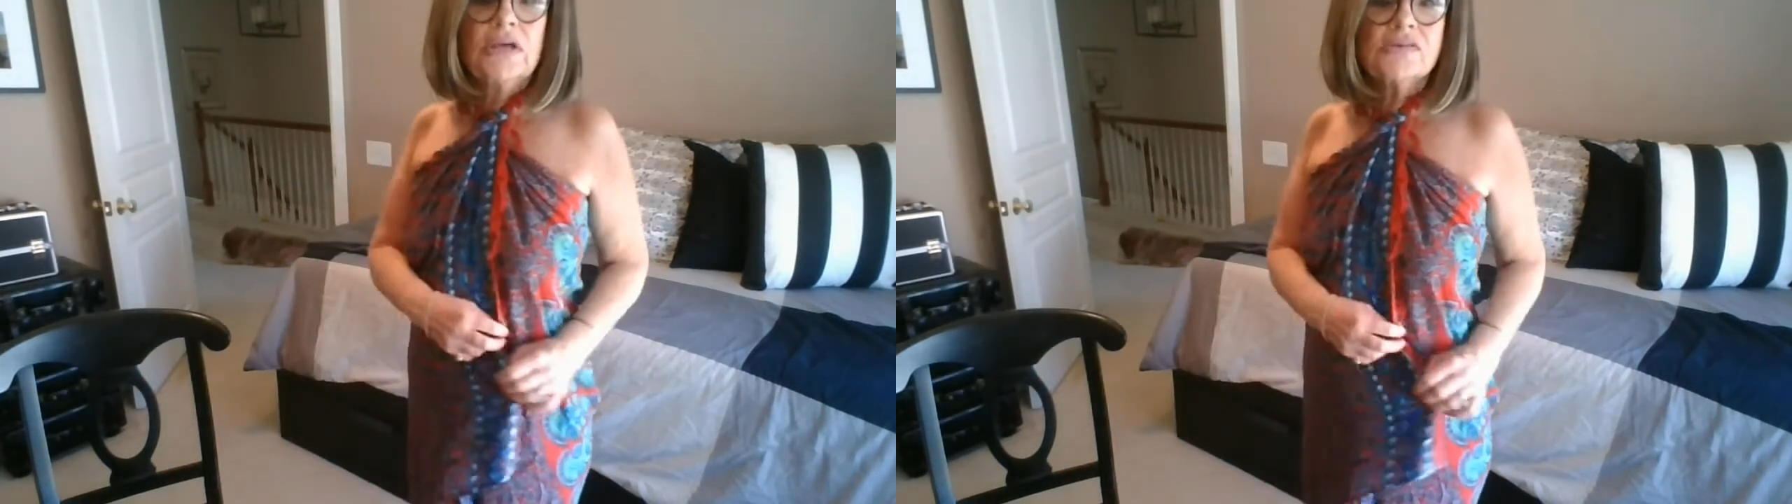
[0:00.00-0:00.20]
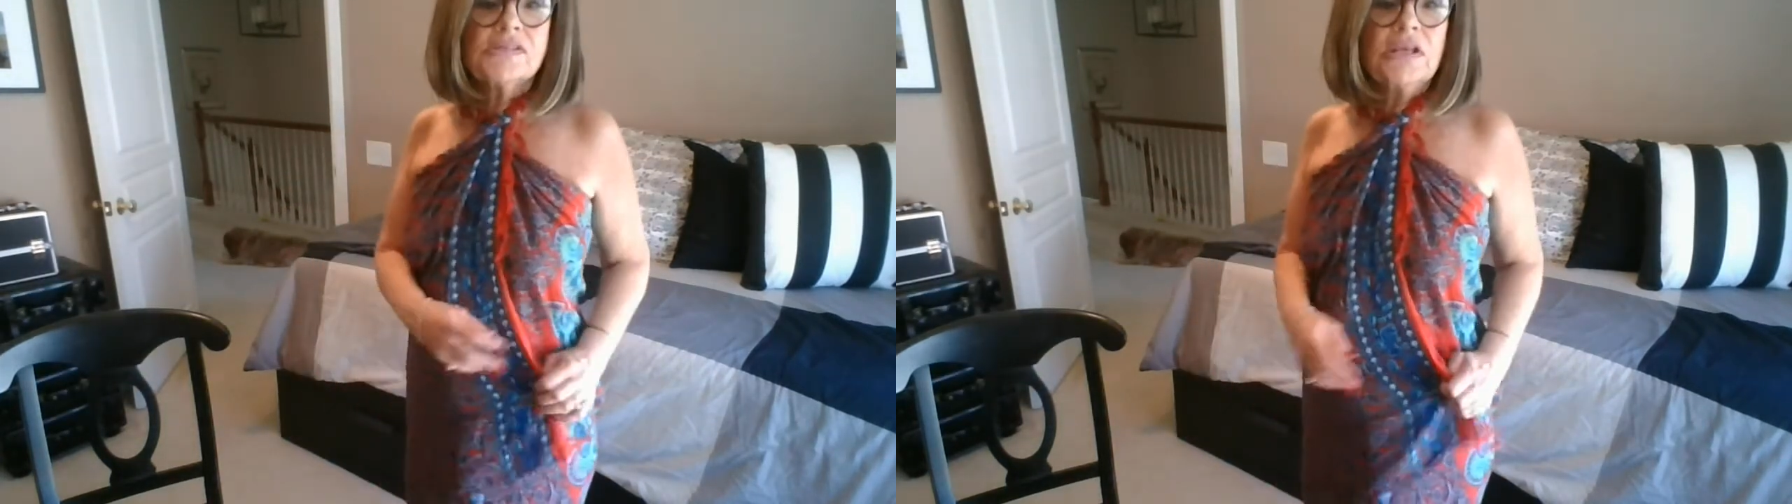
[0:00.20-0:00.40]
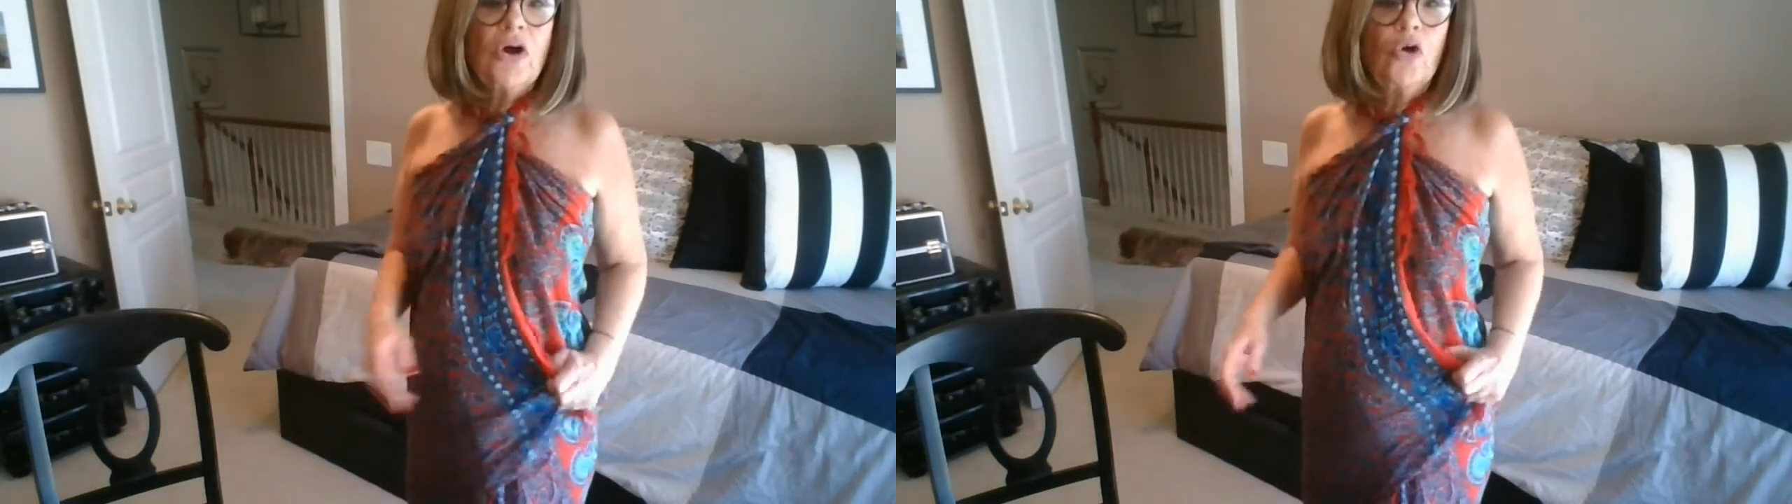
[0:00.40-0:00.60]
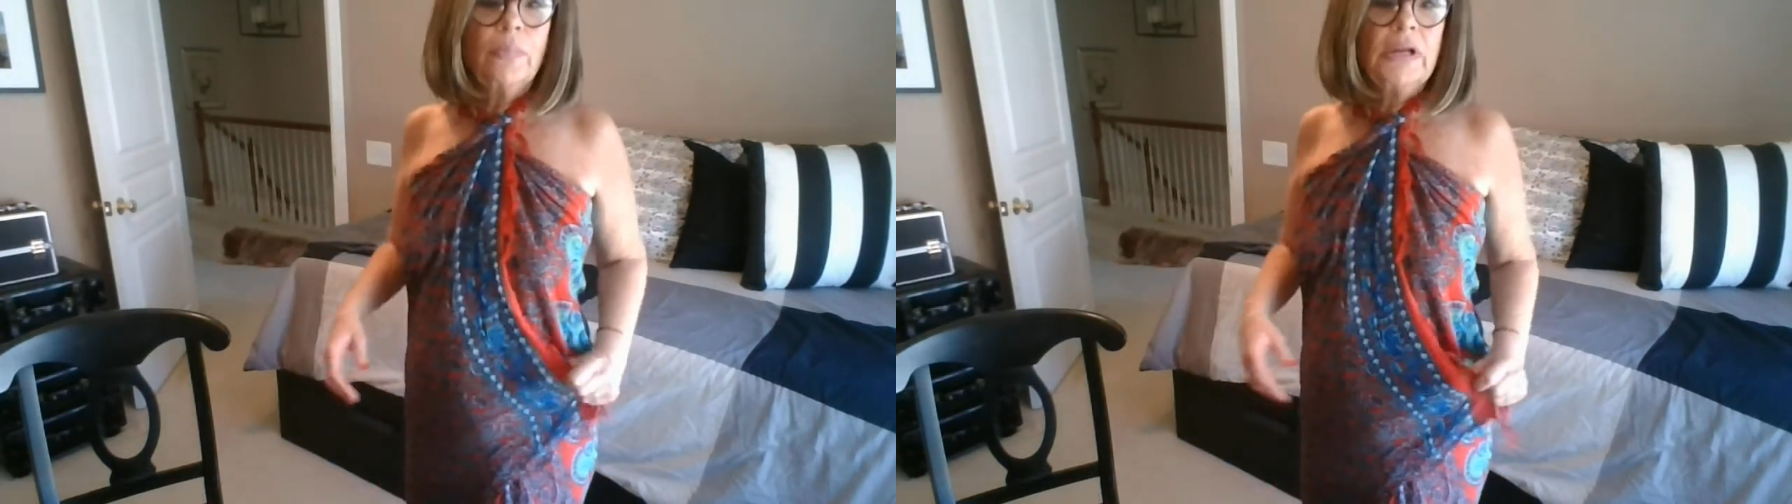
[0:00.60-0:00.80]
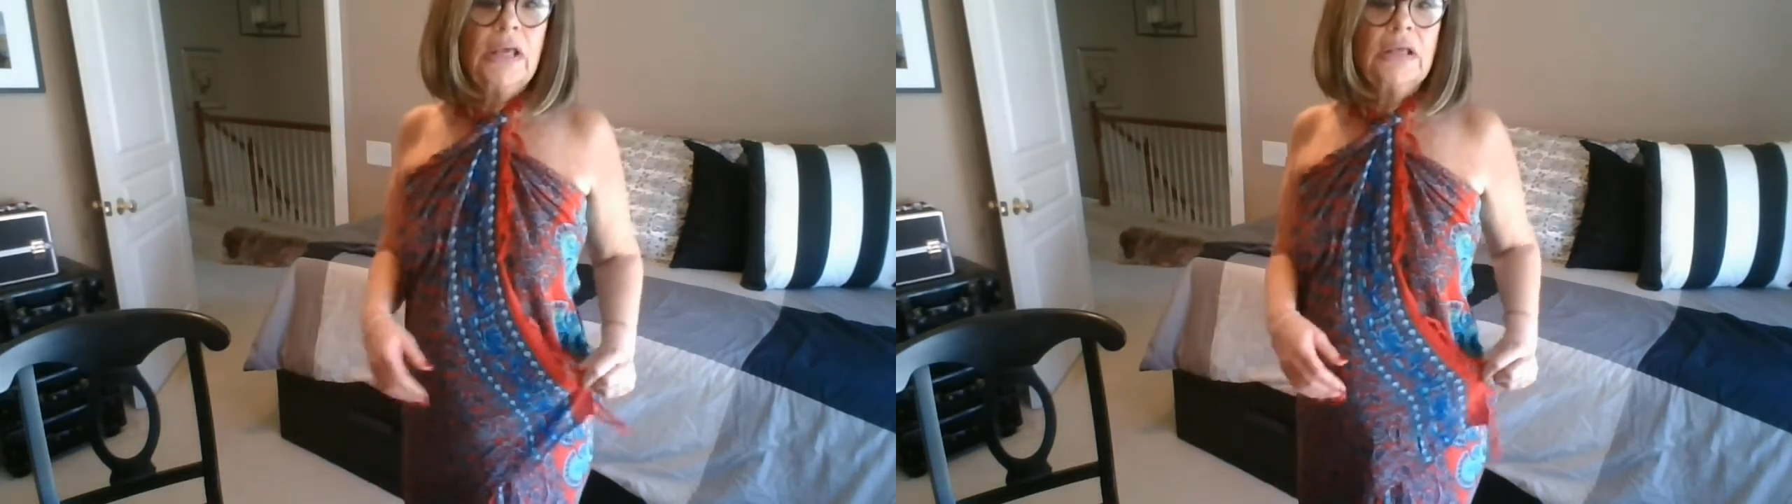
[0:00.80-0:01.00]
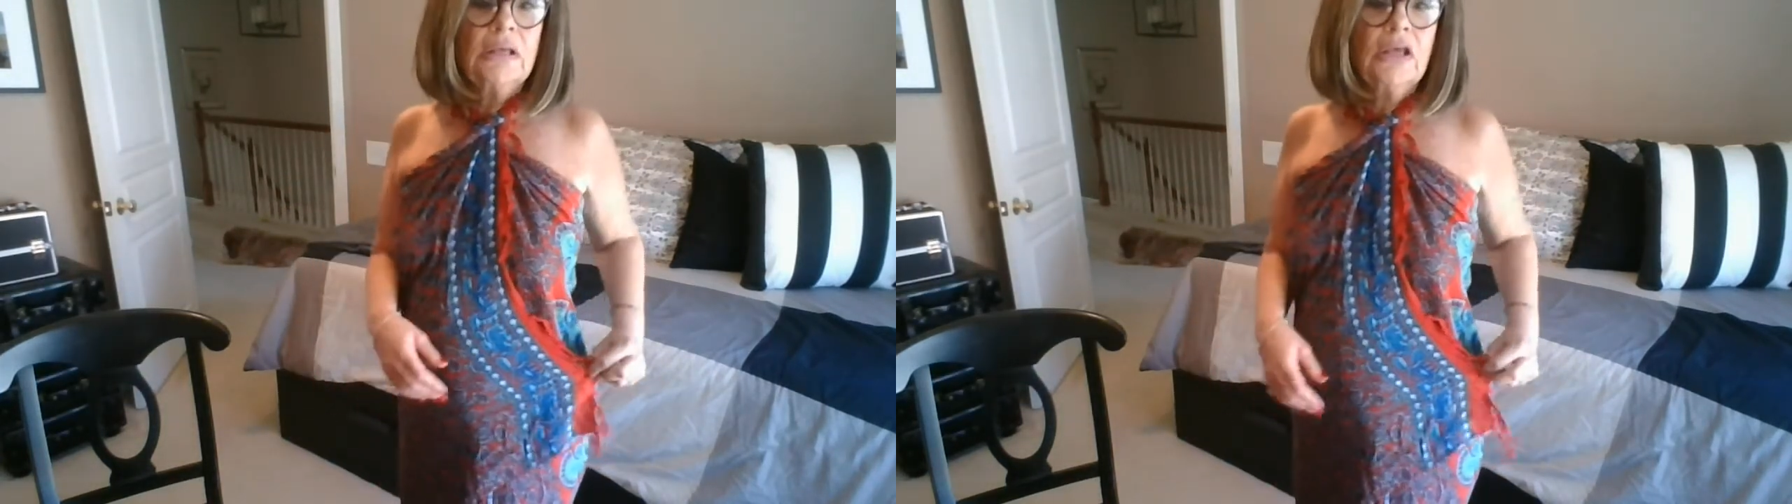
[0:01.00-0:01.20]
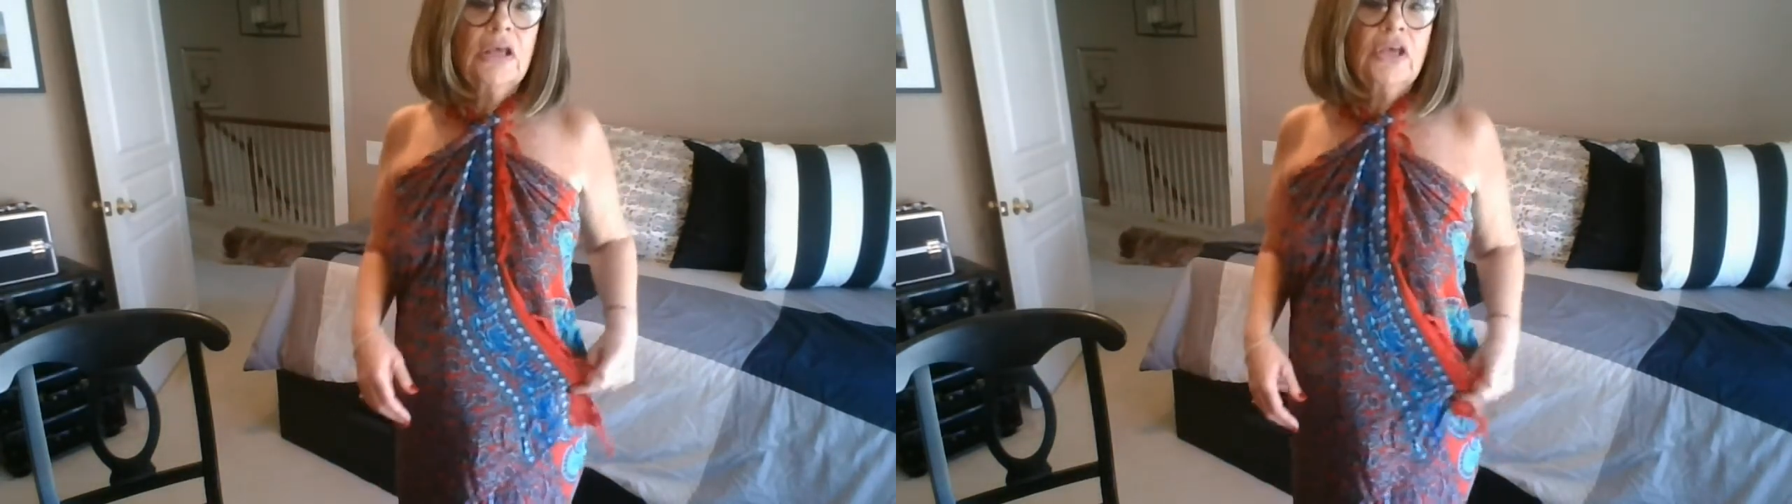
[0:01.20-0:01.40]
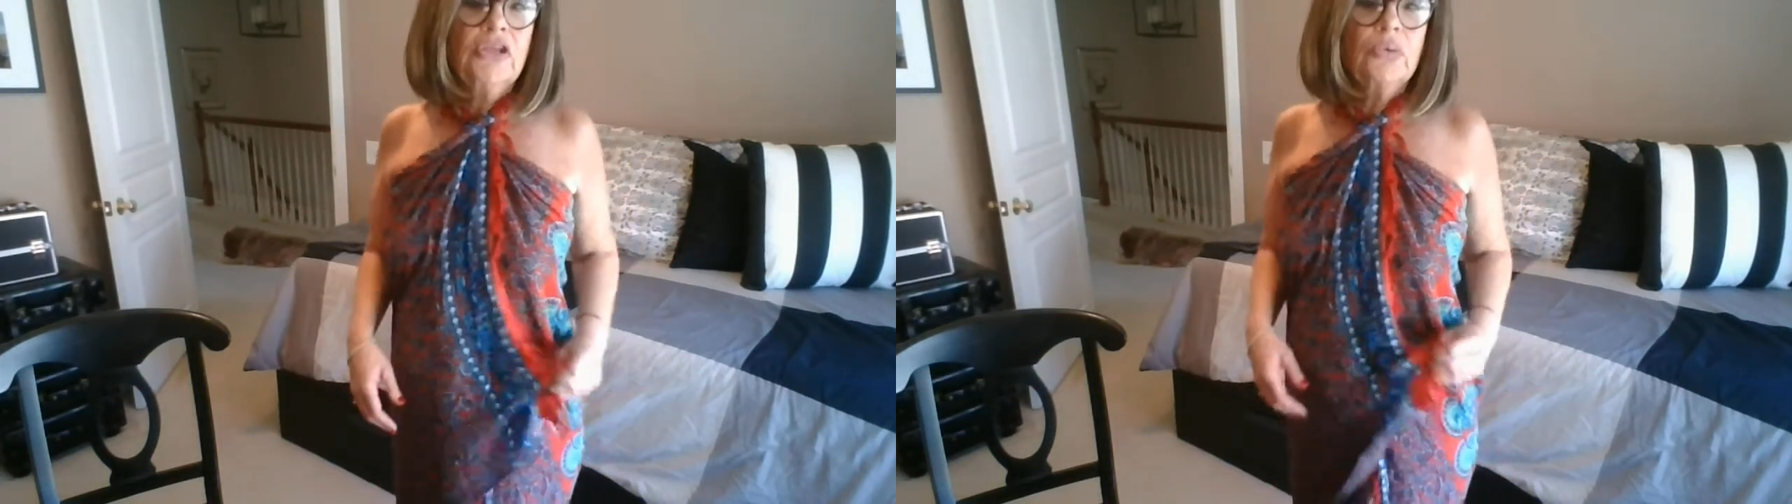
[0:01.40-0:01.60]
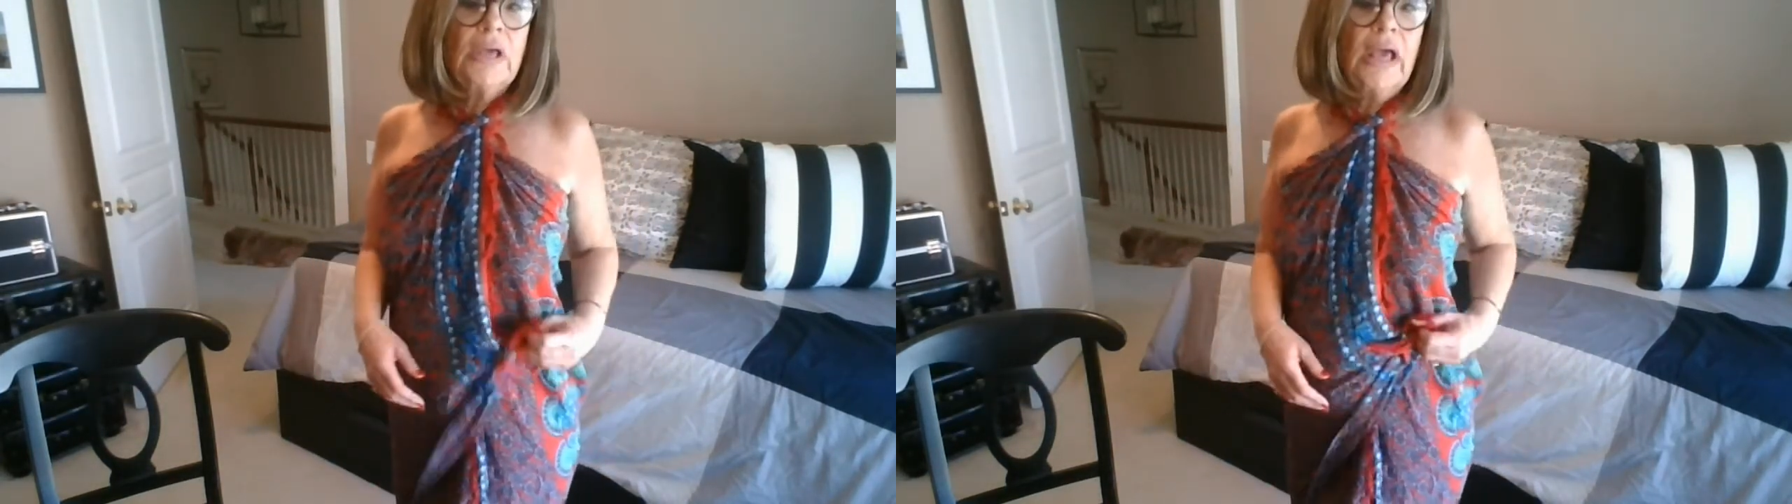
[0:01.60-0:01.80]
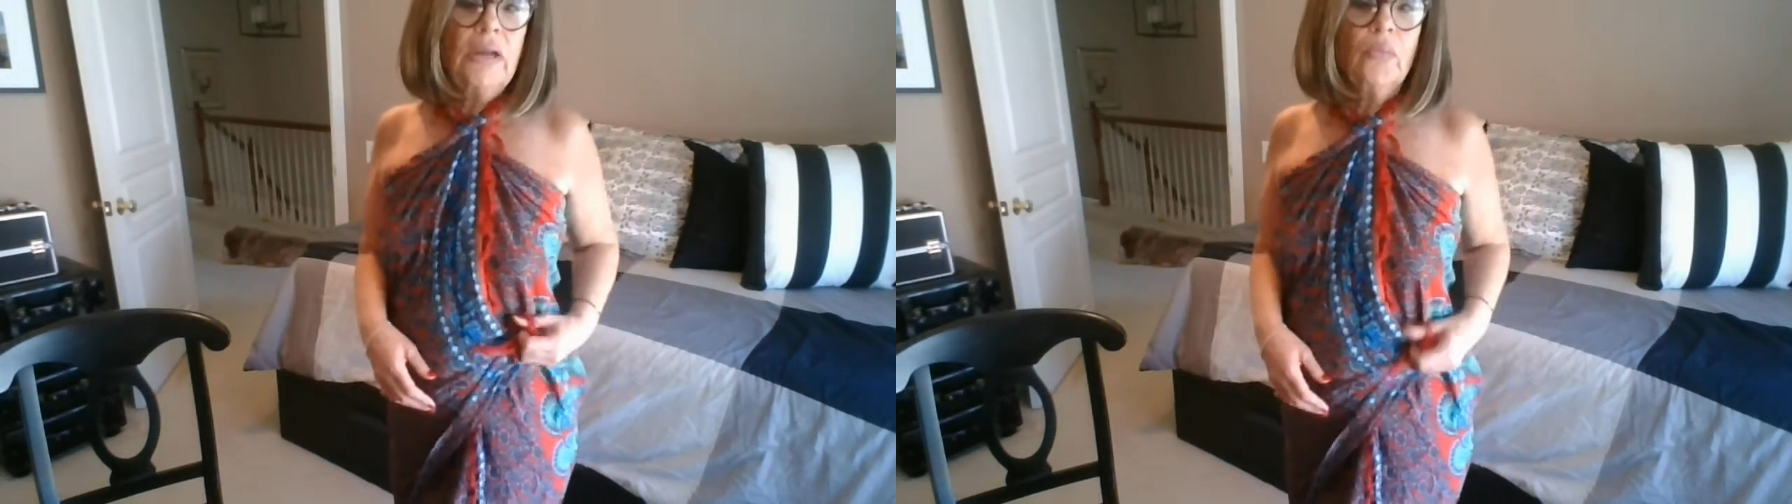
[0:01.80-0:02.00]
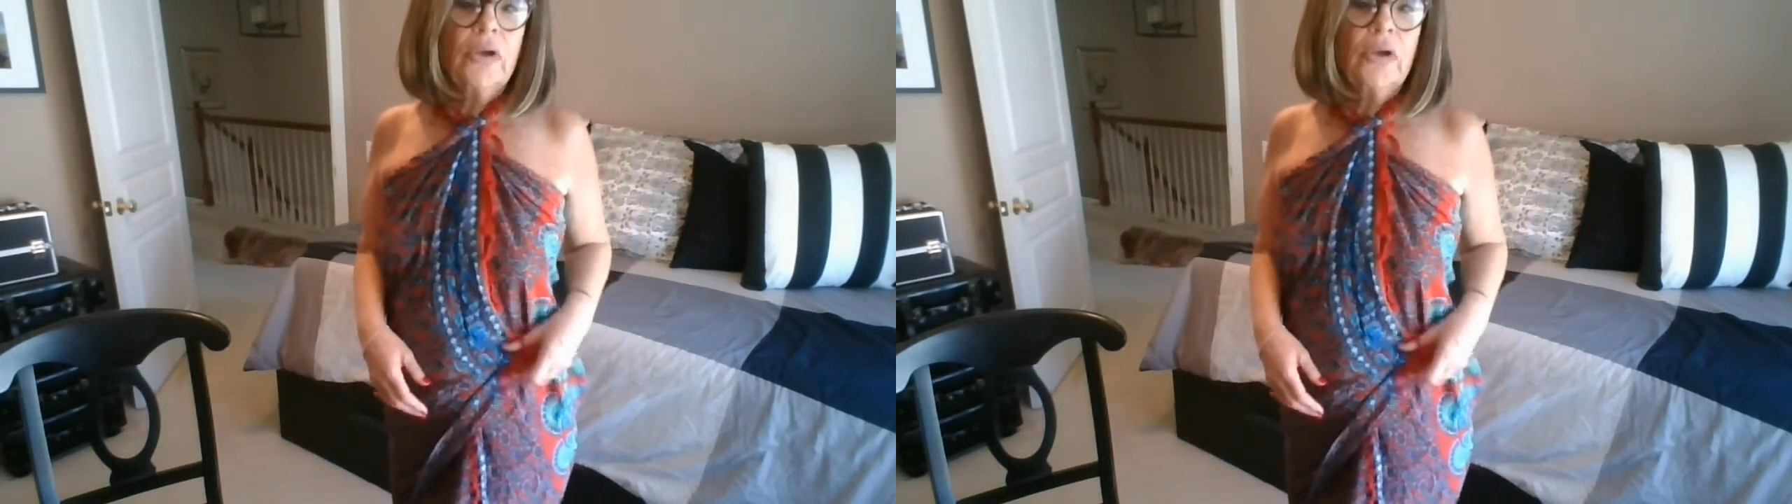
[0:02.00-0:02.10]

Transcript: Here's the opening. You can